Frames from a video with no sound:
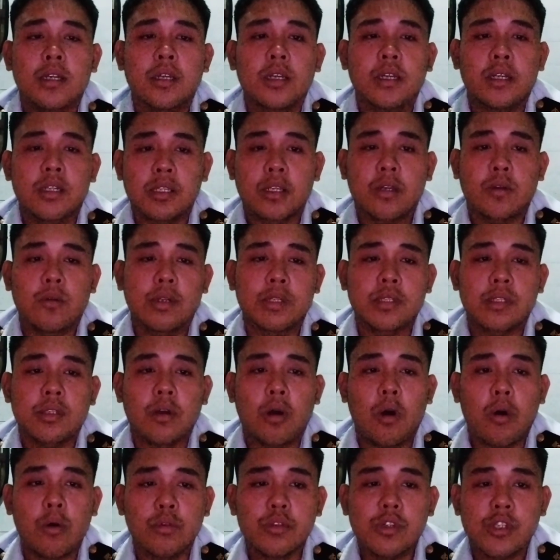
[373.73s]
is equals to
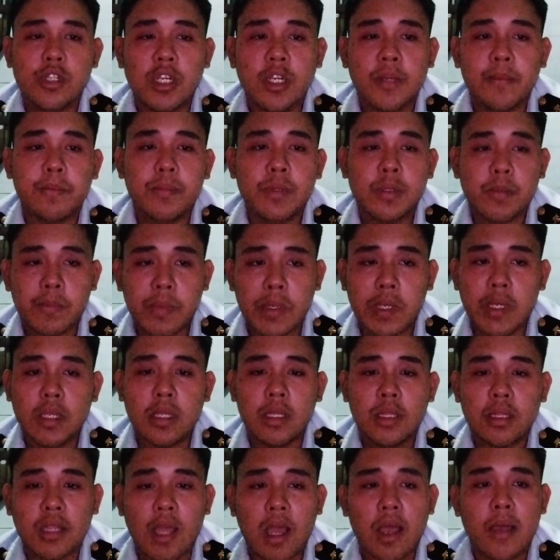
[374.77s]
on-ship speed
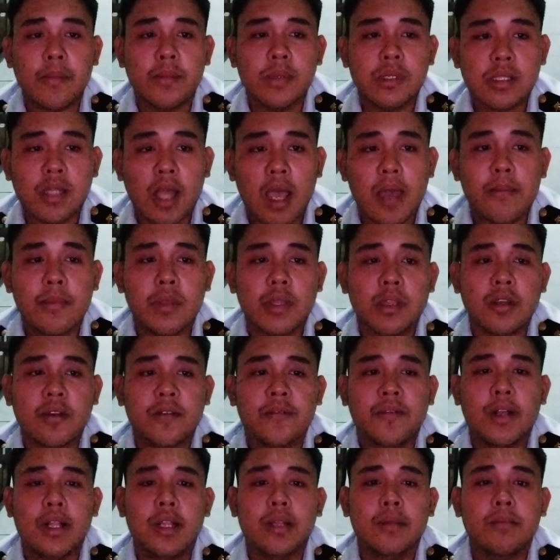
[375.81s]
times time
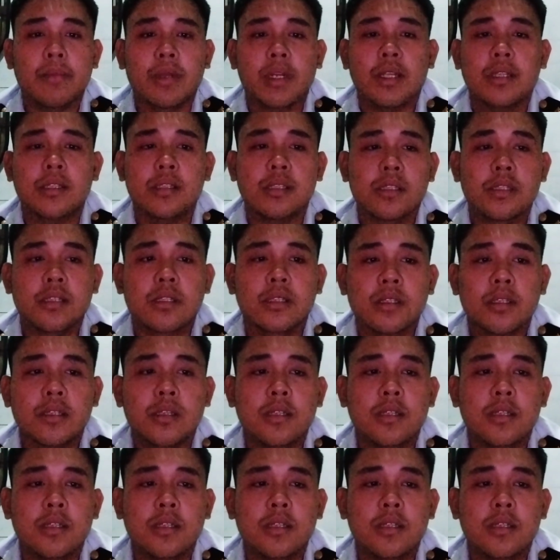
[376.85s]
interval in minutes,